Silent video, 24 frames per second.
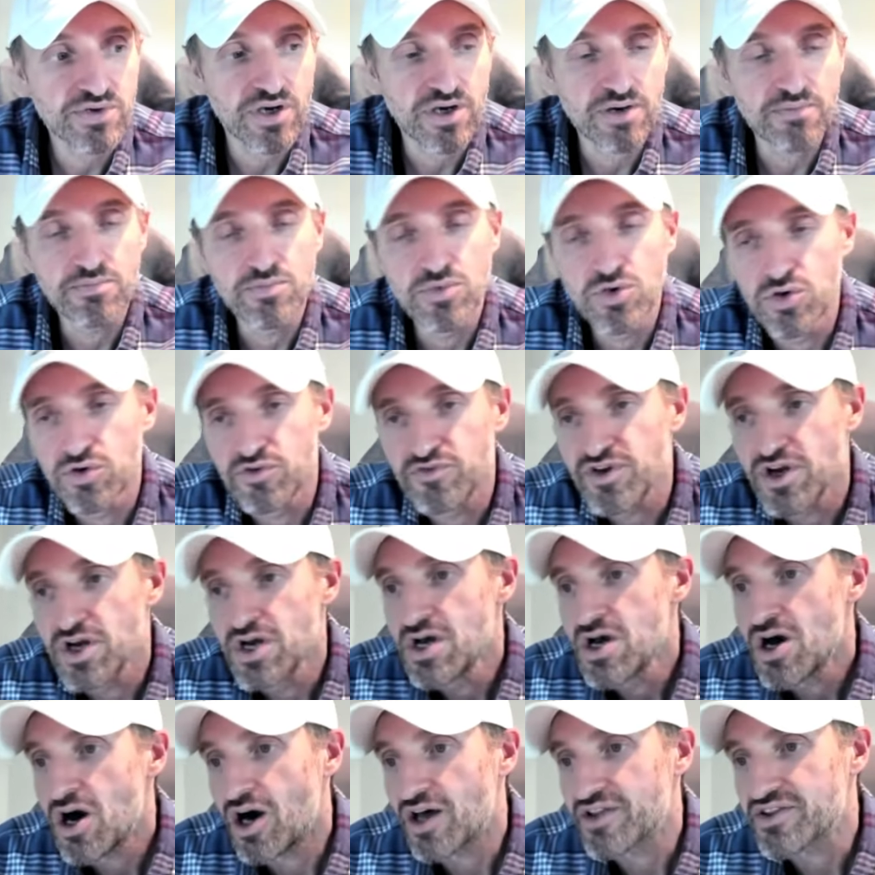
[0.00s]
uh, move
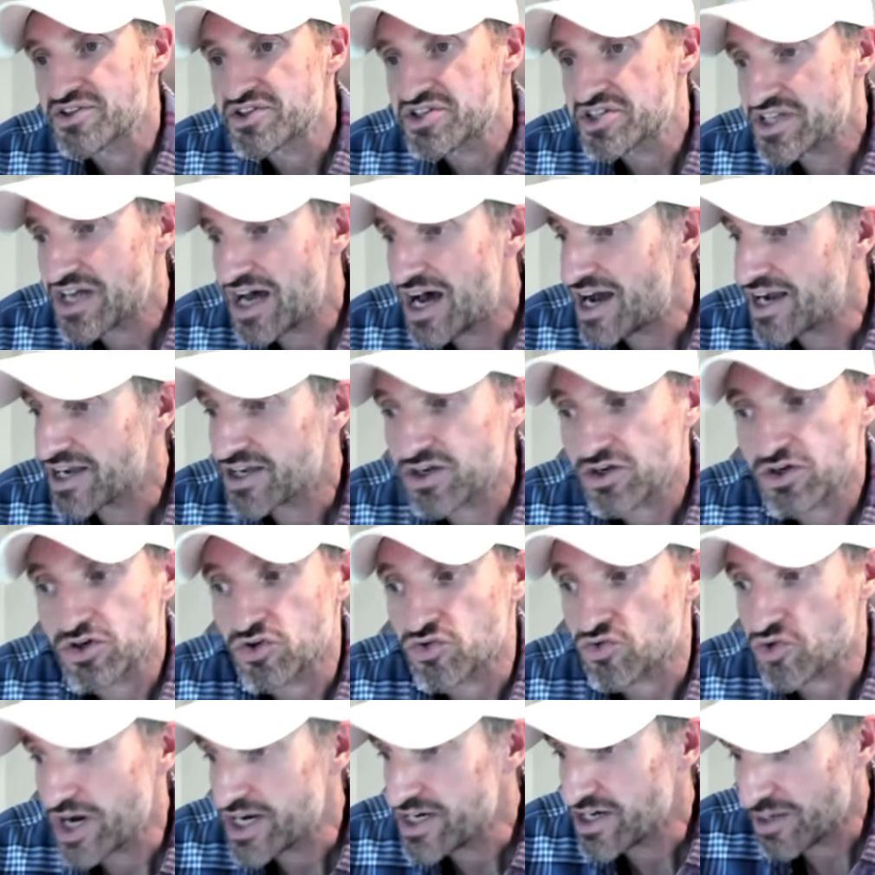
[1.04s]
on the stock.
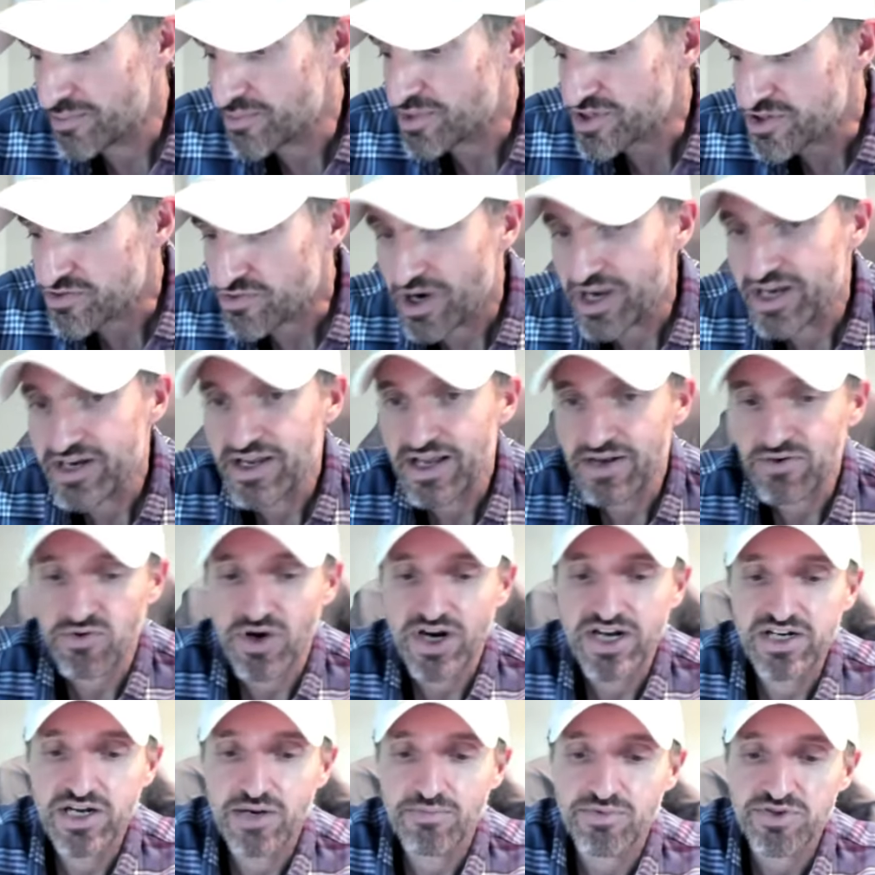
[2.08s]
Great numbers, right?
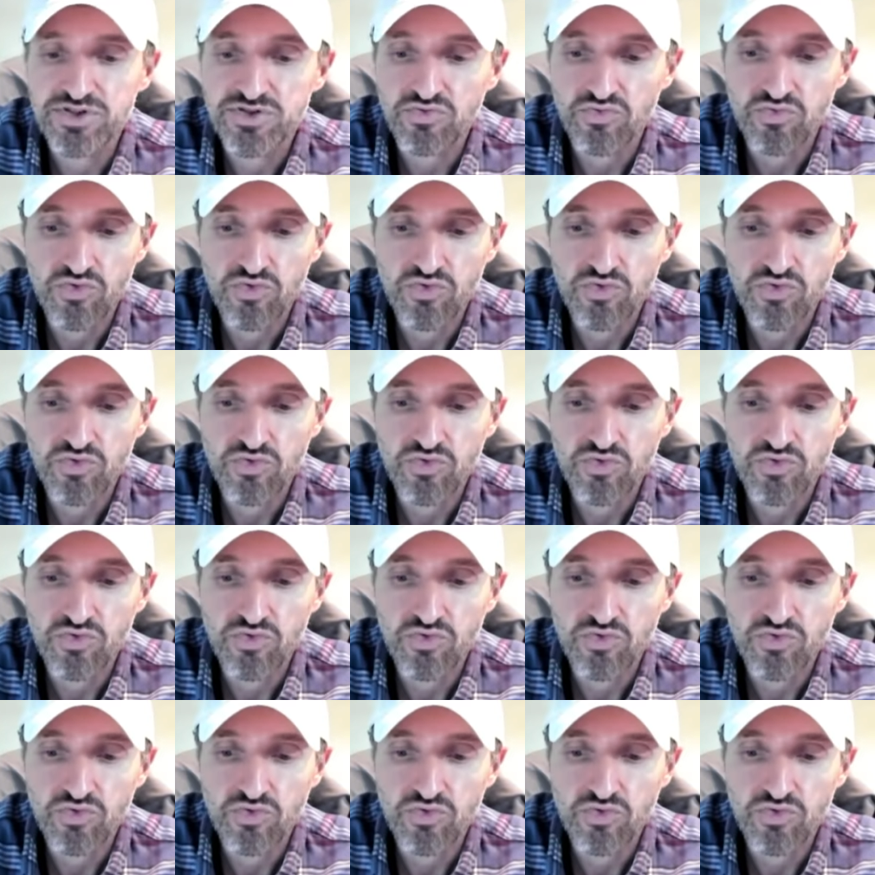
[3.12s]
Great numbers.